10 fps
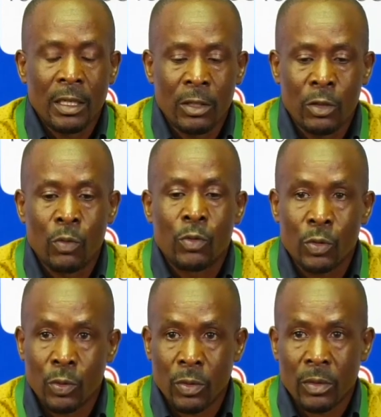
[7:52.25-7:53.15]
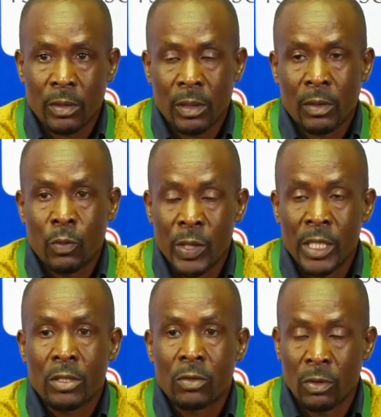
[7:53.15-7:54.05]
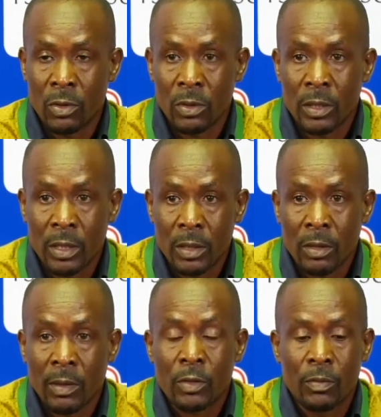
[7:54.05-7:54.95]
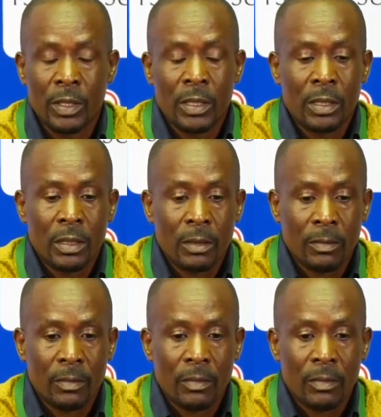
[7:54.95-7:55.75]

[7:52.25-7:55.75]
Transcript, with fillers: you won't wish to lose or to miss